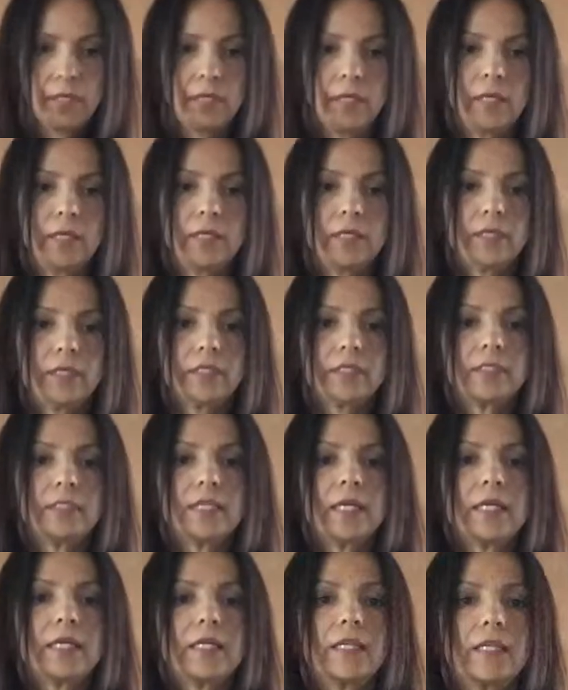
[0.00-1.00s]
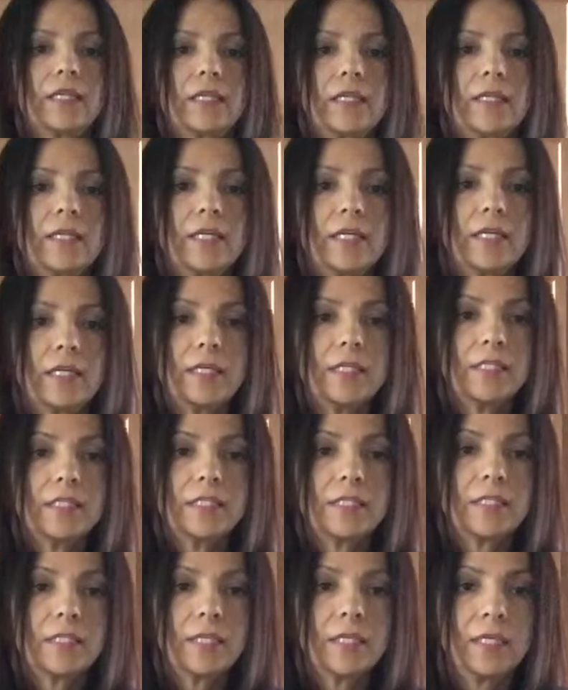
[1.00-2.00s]
It looks like
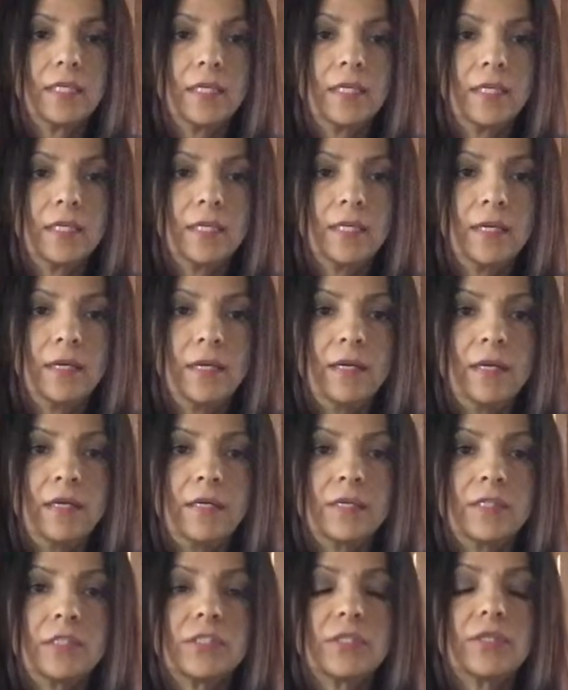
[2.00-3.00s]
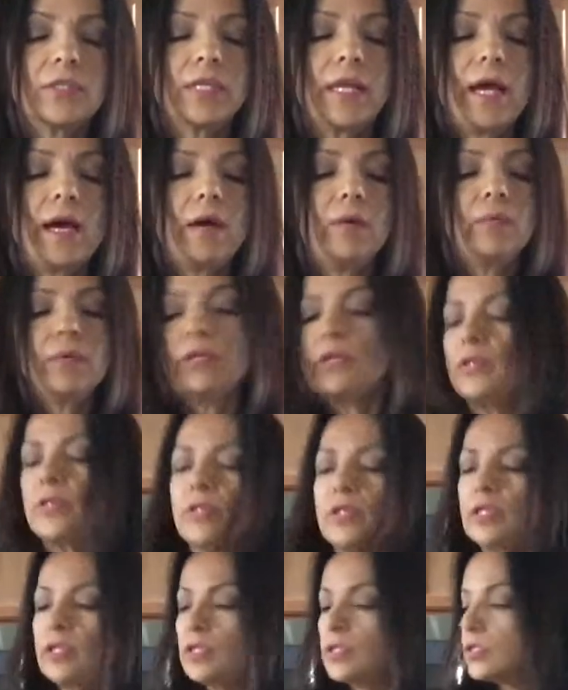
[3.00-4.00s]
this. So now what you're
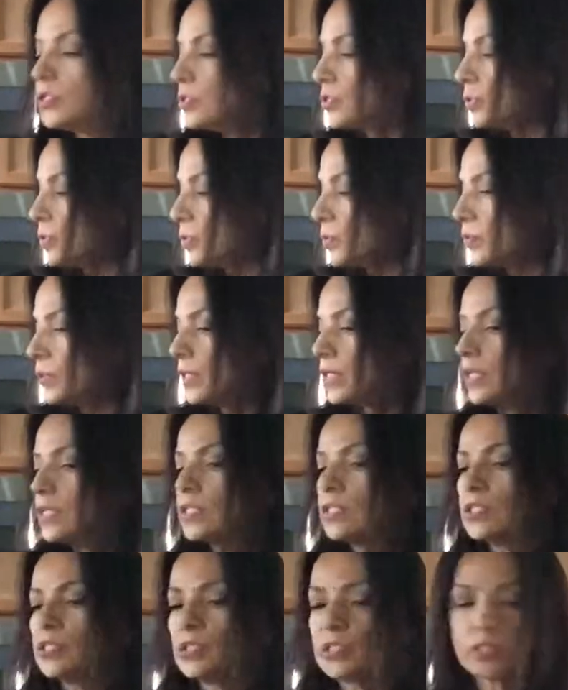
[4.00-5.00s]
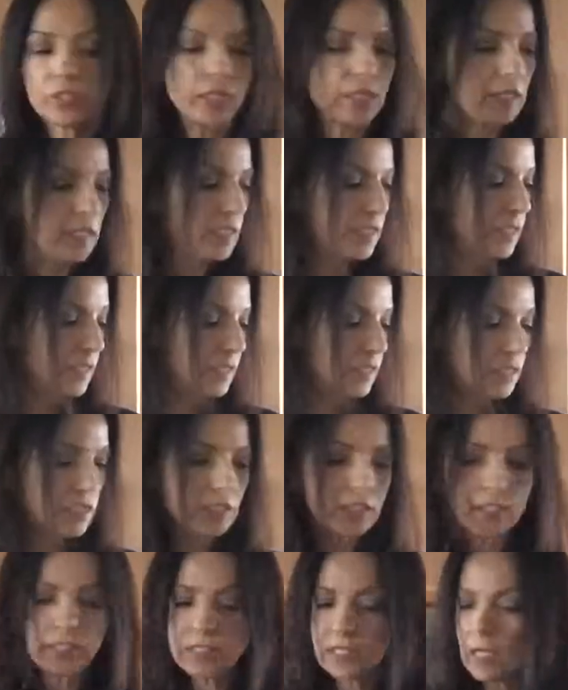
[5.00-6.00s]
gonna do is you're gonna
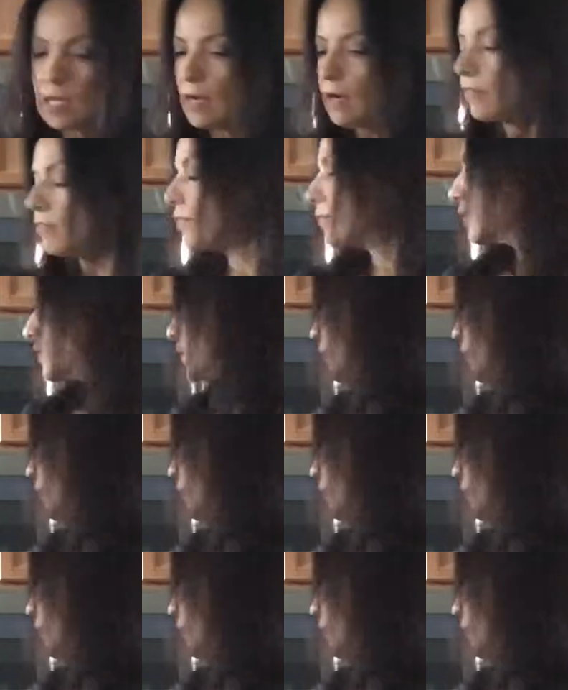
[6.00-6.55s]
just cover